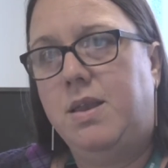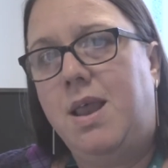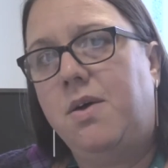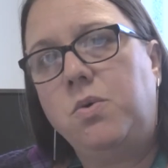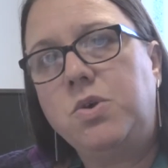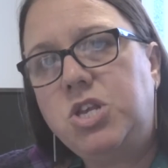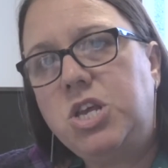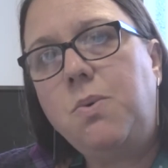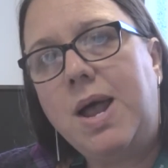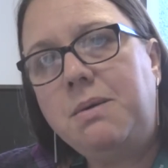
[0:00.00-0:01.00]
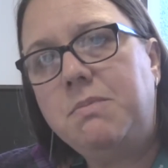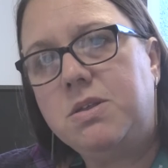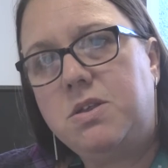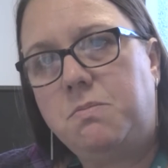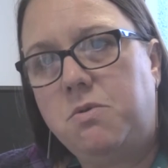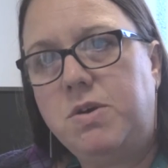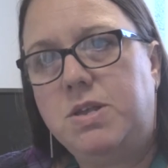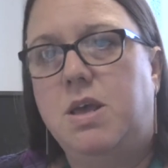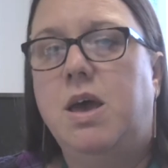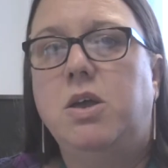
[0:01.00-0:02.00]
Now there was two elements of my
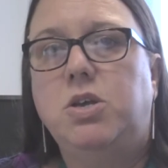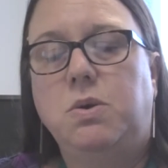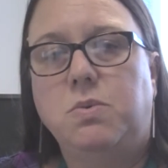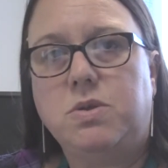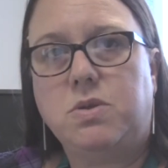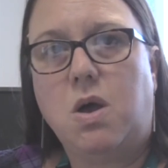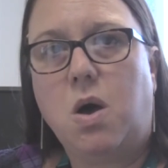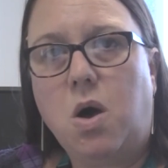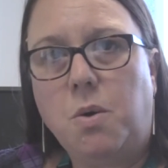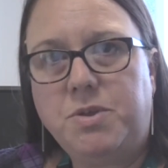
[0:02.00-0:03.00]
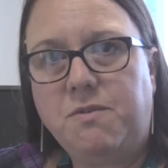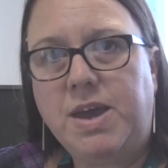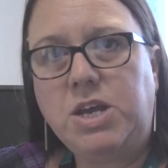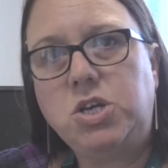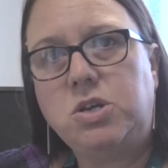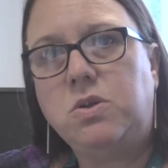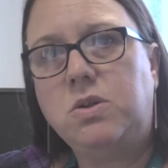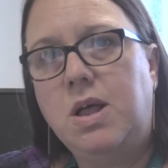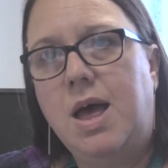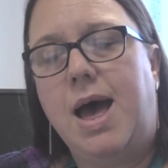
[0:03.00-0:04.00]
research. It was
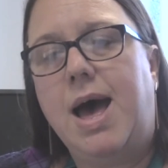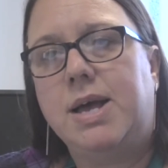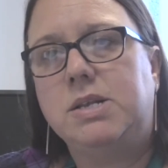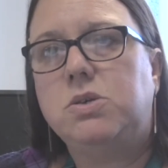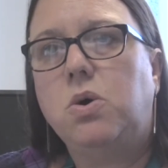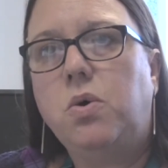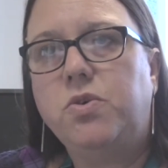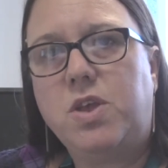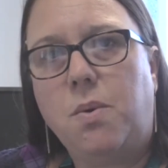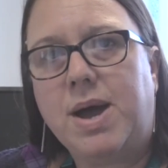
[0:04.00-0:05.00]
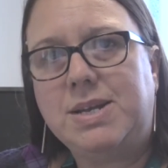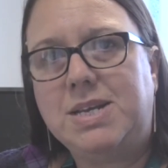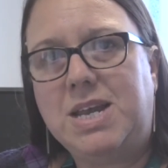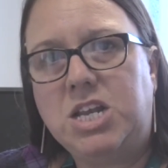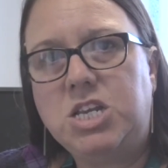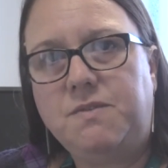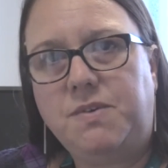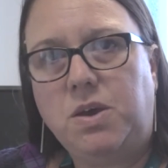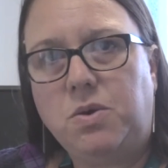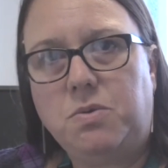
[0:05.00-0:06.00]
observational and also I did
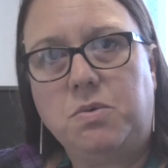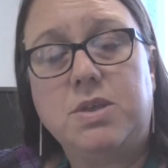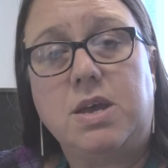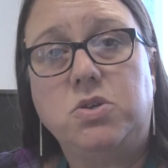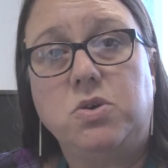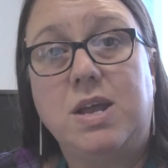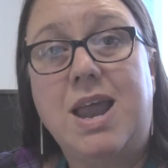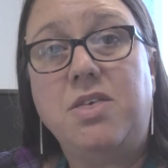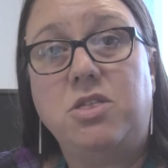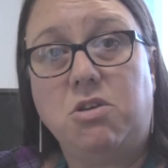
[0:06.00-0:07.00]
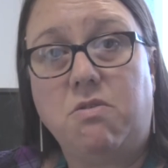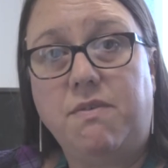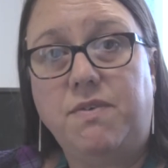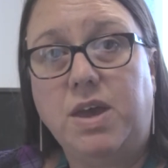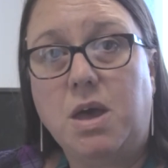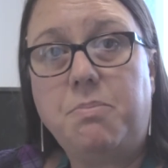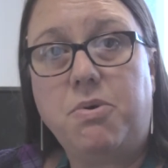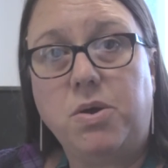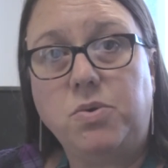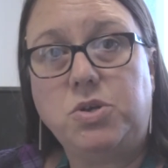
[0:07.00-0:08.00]
interviews because I took an ethnographic
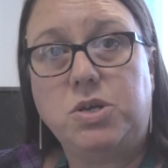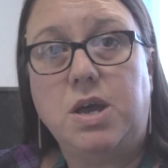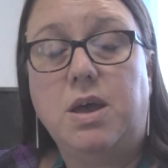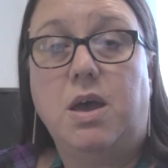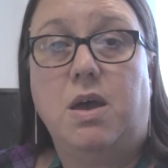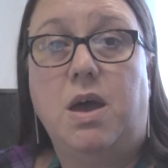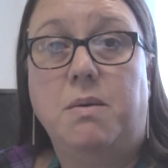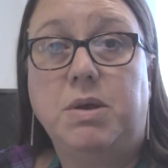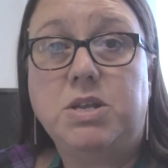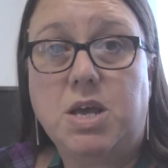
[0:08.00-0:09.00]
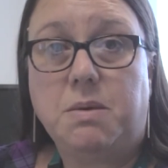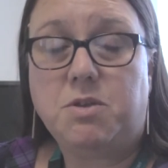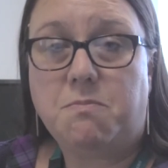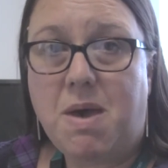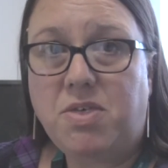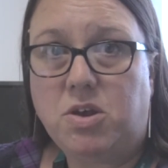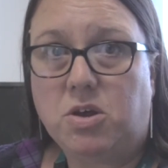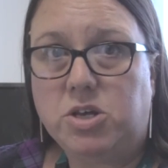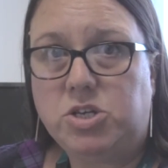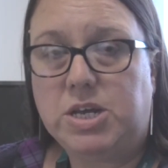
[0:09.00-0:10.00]
approach um, in terms of
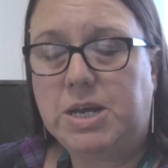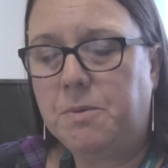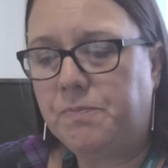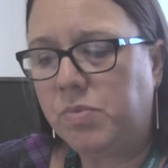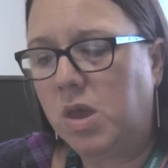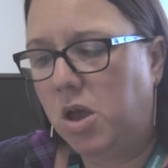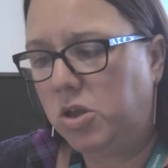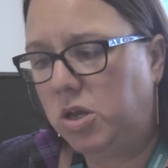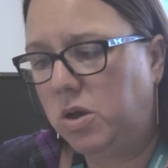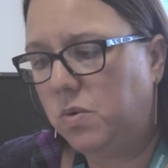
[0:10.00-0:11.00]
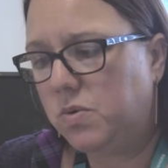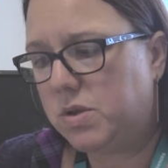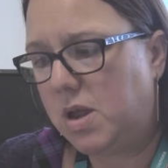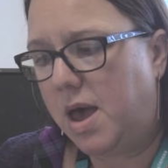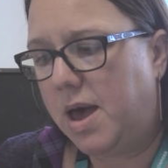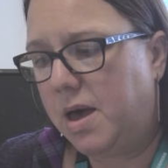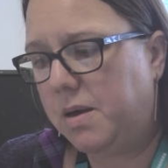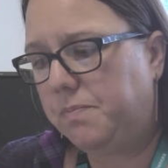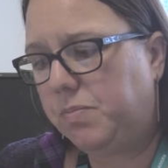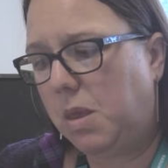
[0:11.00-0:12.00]
methodology and used
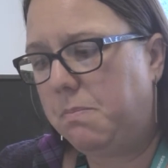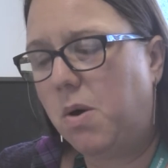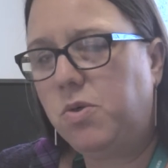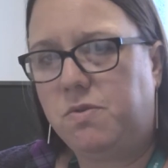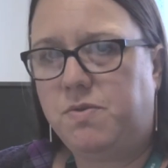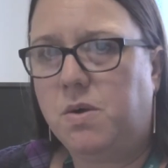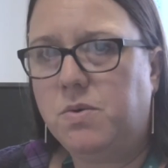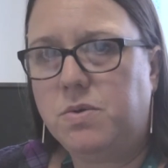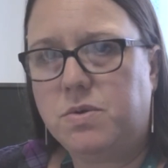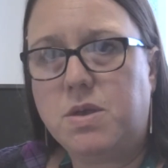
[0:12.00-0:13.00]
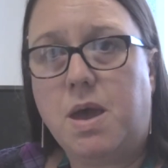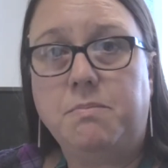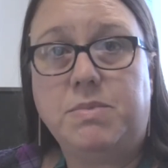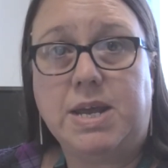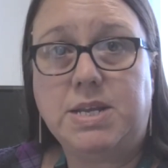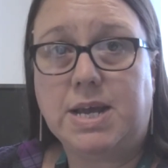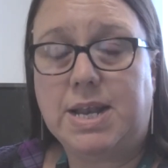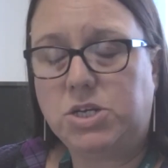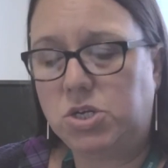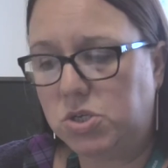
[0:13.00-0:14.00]
uh, both of those um, data
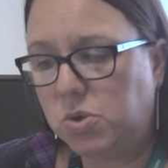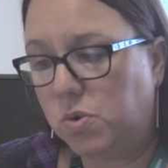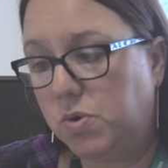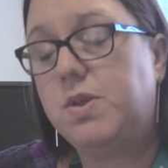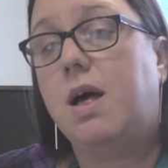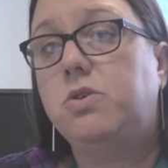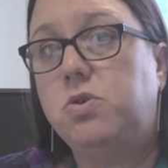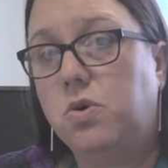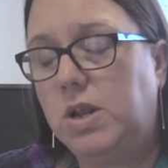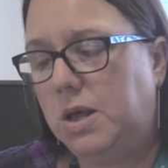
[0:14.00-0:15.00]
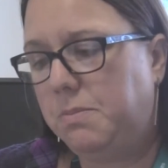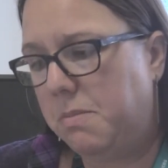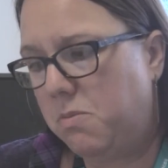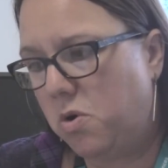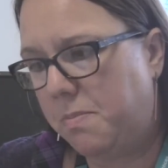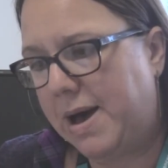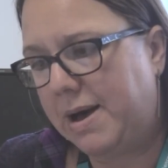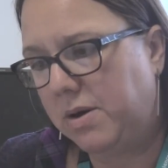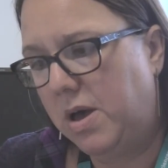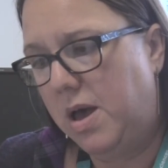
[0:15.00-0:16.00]
collection tools that I'll talk a little bit more
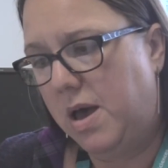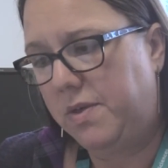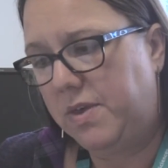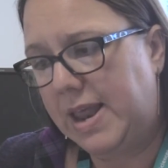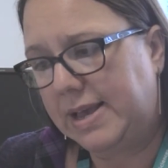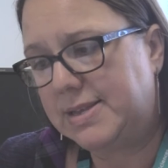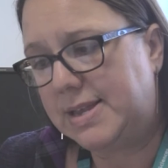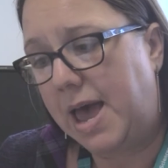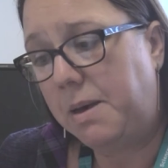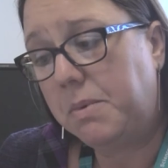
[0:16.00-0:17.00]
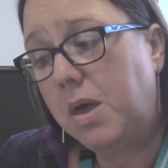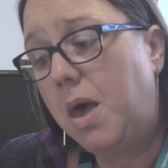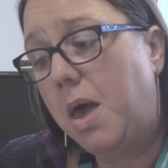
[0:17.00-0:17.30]
about at the next step.